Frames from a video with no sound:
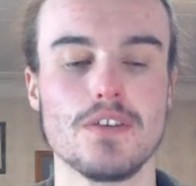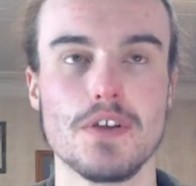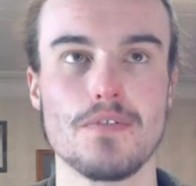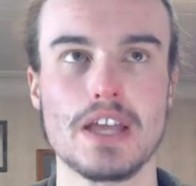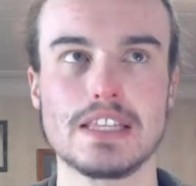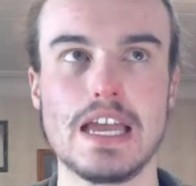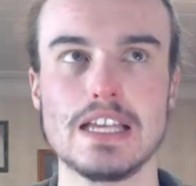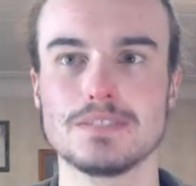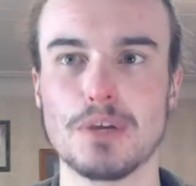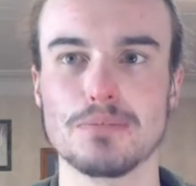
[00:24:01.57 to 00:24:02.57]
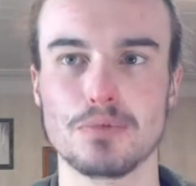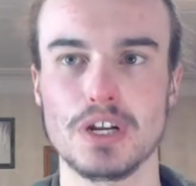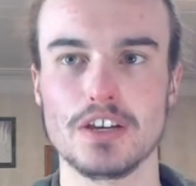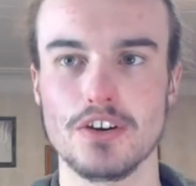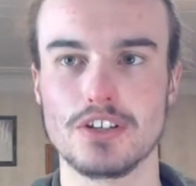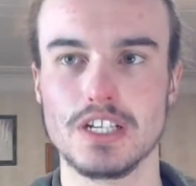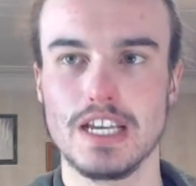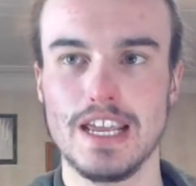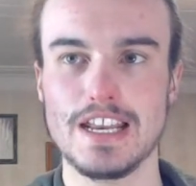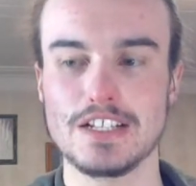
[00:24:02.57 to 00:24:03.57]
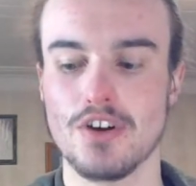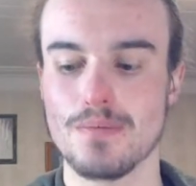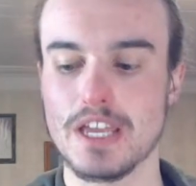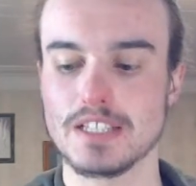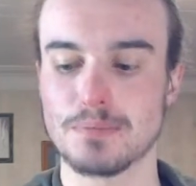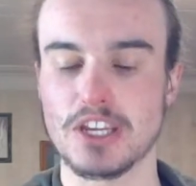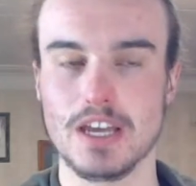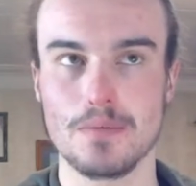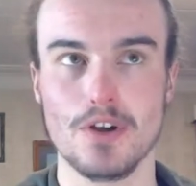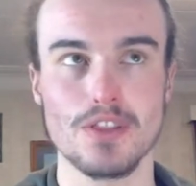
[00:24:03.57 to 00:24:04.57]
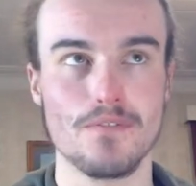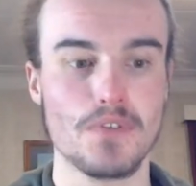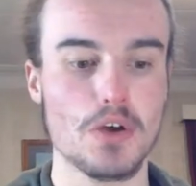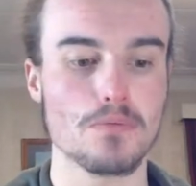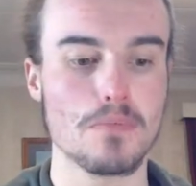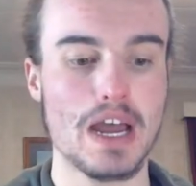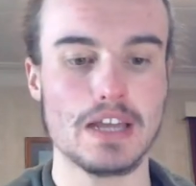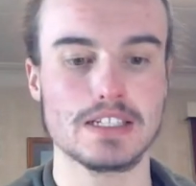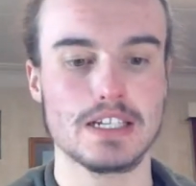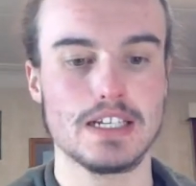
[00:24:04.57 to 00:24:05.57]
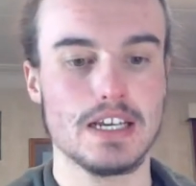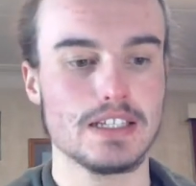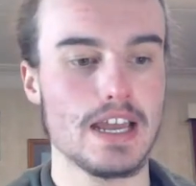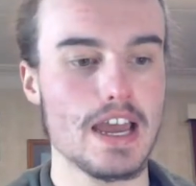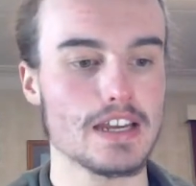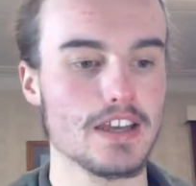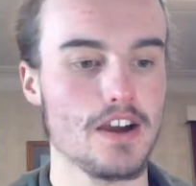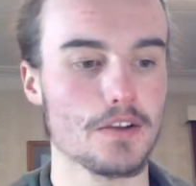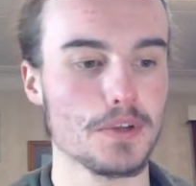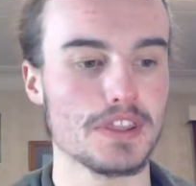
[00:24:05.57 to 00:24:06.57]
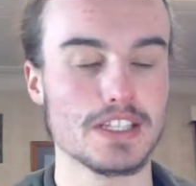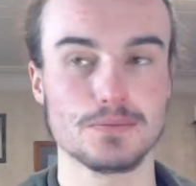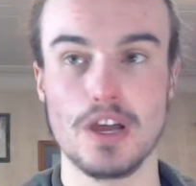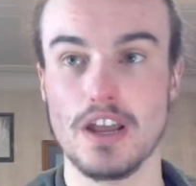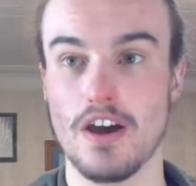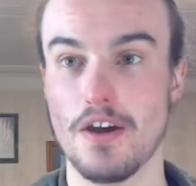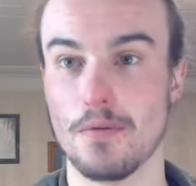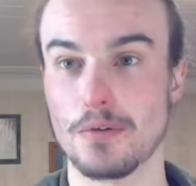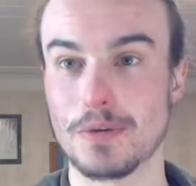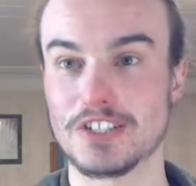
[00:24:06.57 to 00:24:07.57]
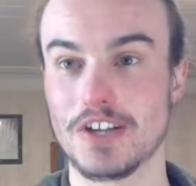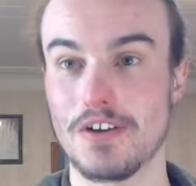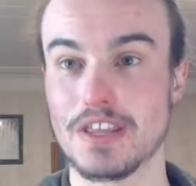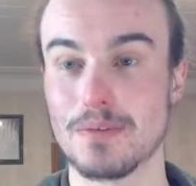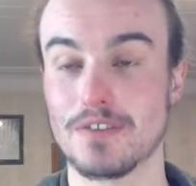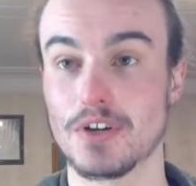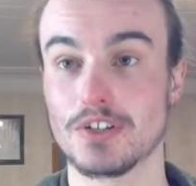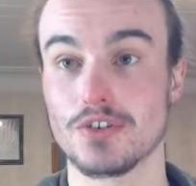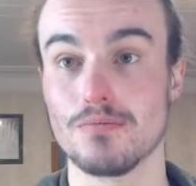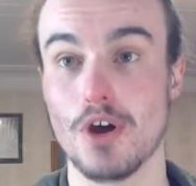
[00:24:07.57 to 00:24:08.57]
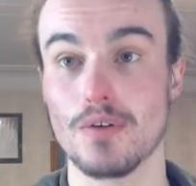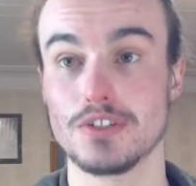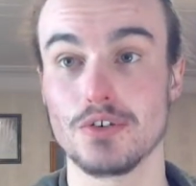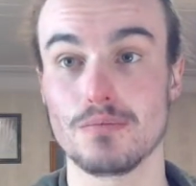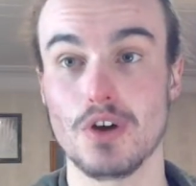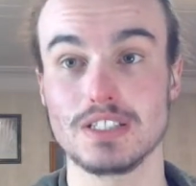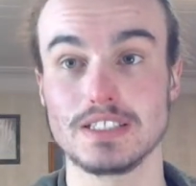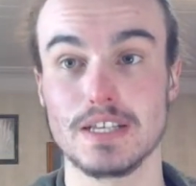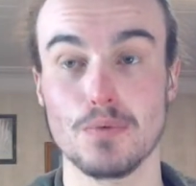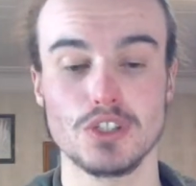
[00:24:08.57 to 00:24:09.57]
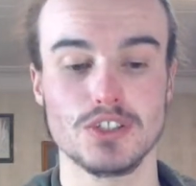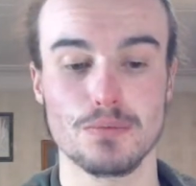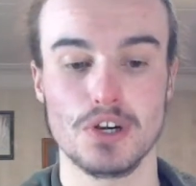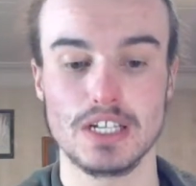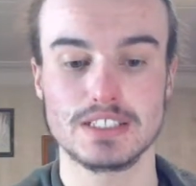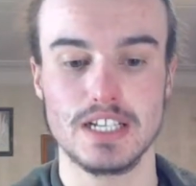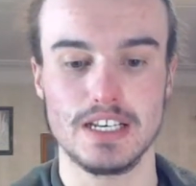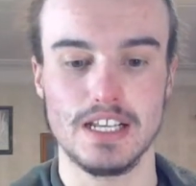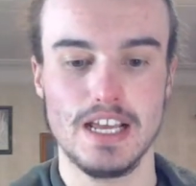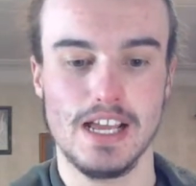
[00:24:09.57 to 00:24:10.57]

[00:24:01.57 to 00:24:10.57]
of the fact that he's been pretty good anytime he has been coming on the field, but they are going with this one. I will be showing them in a very short moment. Jordan Bryce has said, what's your prediction?